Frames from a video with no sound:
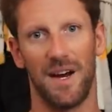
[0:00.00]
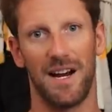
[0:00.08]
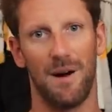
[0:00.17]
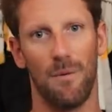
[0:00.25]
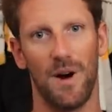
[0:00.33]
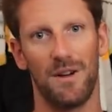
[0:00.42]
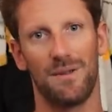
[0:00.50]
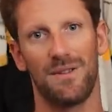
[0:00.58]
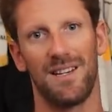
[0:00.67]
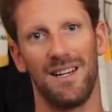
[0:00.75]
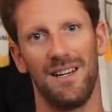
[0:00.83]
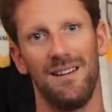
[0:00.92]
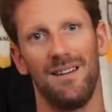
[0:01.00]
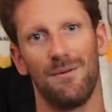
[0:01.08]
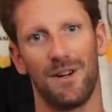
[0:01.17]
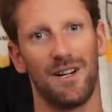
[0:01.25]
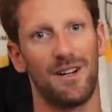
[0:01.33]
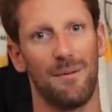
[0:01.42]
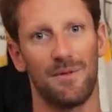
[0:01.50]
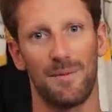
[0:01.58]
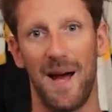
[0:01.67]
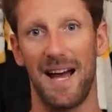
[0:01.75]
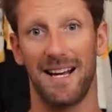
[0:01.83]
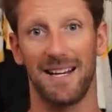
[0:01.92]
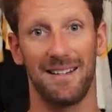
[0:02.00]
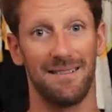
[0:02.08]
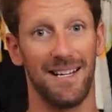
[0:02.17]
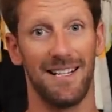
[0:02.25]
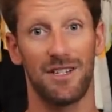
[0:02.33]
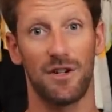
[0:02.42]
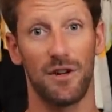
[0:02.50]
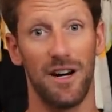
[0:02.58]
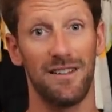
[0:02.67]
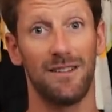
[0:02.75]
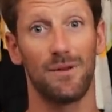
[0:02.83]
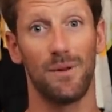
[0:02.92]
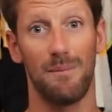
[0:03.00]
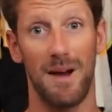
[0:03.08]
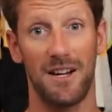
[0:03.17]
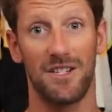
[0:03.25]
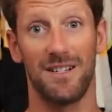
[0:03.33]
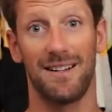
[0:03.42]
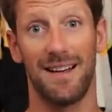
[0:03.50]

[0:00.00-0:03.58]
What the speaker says: I can't wait to see when it comes back. And it's crazy to imagine